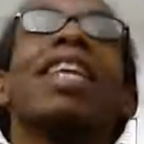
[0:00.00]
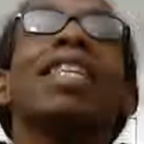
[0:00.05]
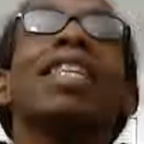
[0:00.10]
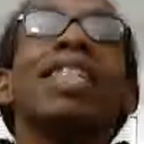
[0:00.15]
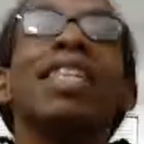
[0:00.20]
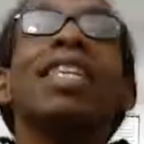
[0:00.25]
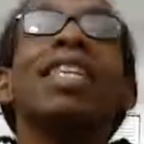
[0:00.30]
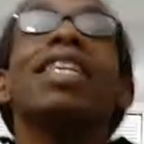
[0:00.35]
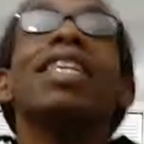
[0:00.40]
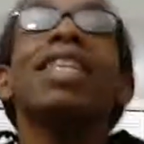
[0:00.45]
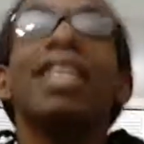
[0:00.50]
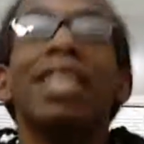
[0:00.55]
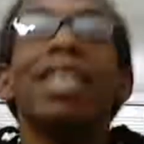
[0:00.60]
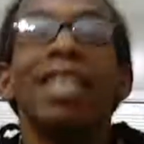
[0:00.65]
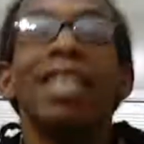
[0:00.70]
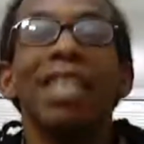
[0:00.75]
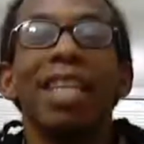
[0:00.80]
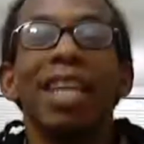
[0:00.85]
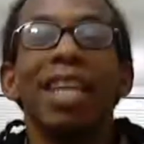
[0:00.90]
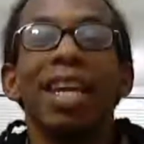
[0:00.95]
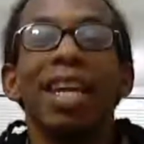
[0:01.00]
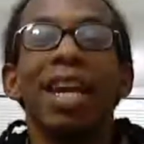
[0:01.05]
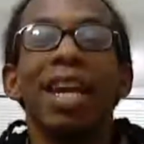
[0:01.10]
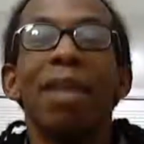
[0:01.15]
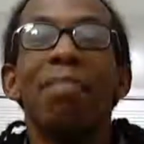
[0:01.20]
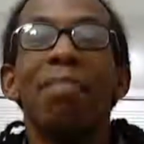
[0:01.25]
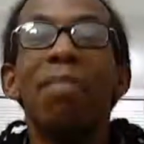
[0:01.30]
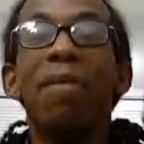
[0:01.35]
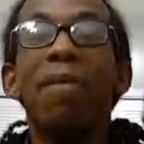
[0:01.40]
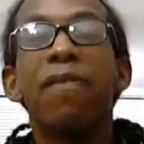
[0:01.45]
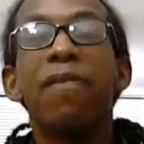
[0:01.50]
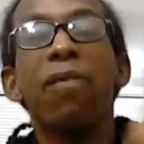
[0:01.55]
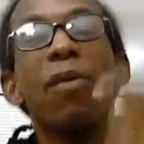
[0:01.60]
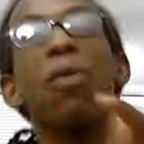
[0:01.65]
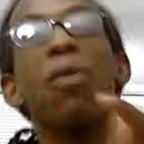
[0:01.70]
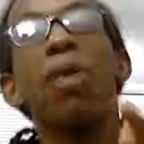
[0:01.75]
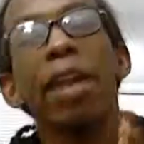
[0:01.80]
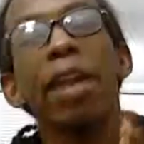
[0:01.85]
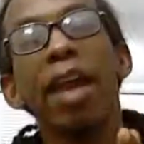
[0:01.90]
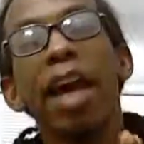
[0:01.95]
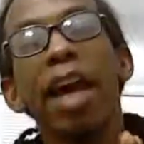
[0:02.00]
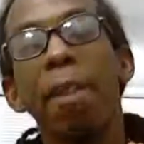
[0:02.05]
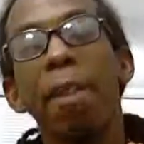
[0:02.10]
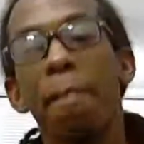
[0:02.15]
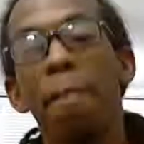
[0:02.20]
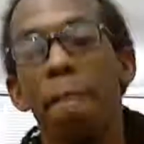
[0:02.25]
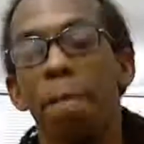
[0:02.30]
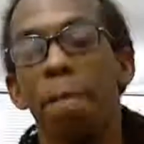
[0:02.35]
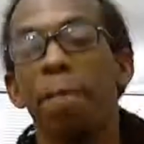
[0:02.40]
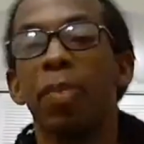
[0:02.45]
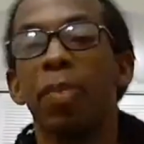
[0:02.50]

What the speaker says: I did it. Before that,